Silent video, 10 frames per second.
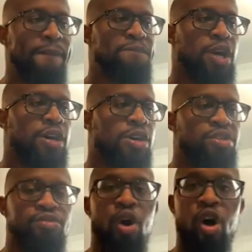
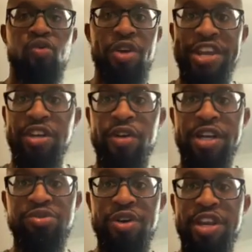If you already
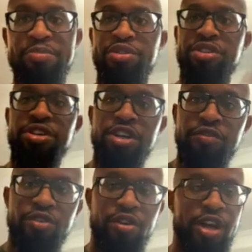graduated, put the year of
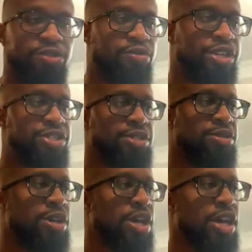your
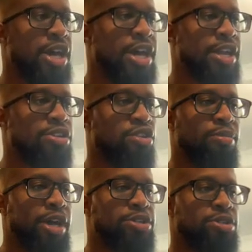graduation and your
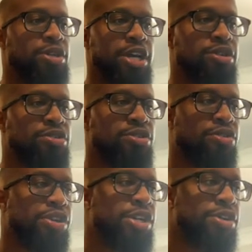major and your
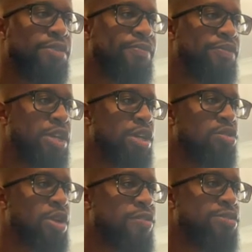degree there.
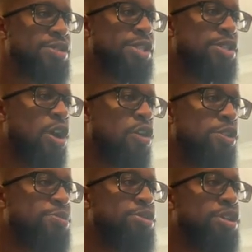References
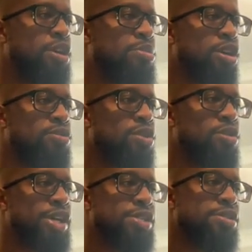always put upon
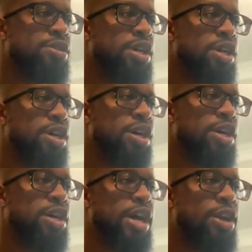request.
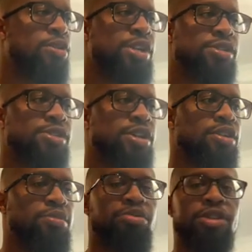I don't
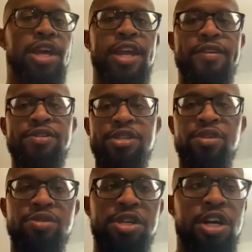necessarily put that every
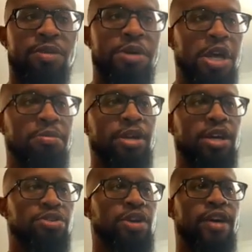single time, but I
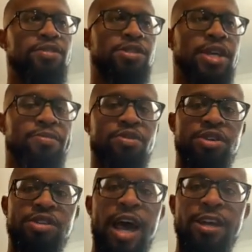do have a
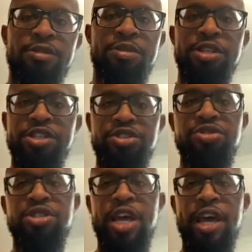separate document that you
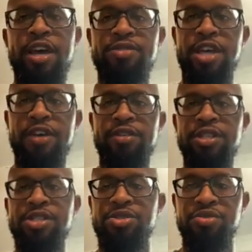should have to have at
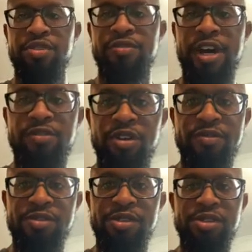least 3 to 5
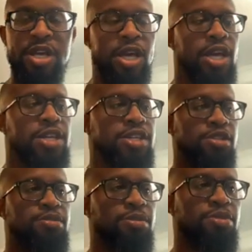references. And these are
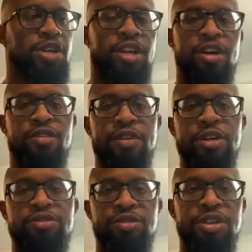people that are going to
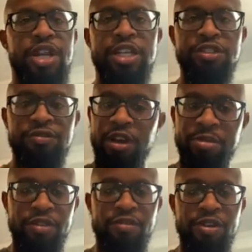vouch for you, not your
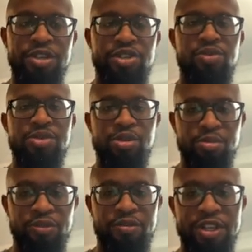family and friends. You want some
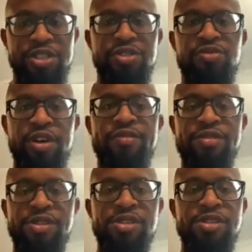professional
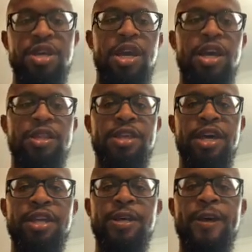references
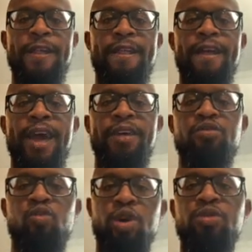that
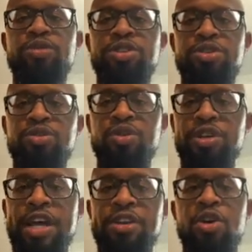have worked with you or
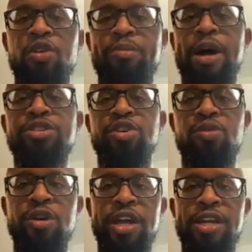that know about your
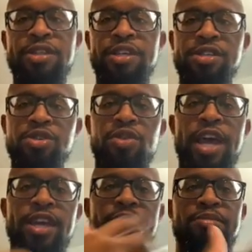work ethic, so
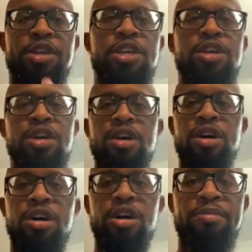that can be
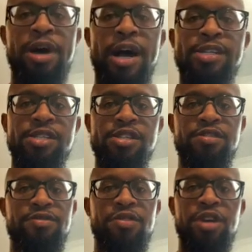a
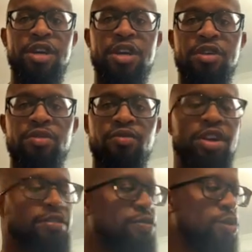positive
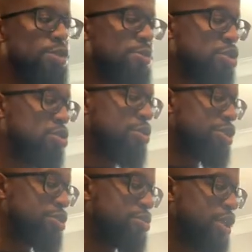reinforcement towards
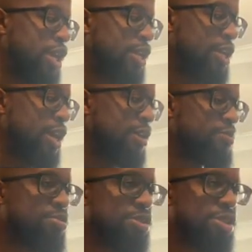you landing in
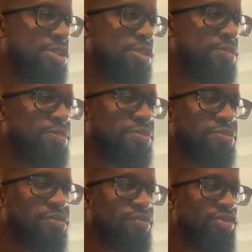that position.
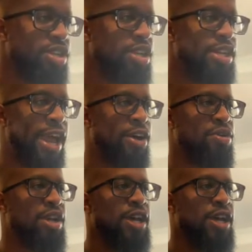Now,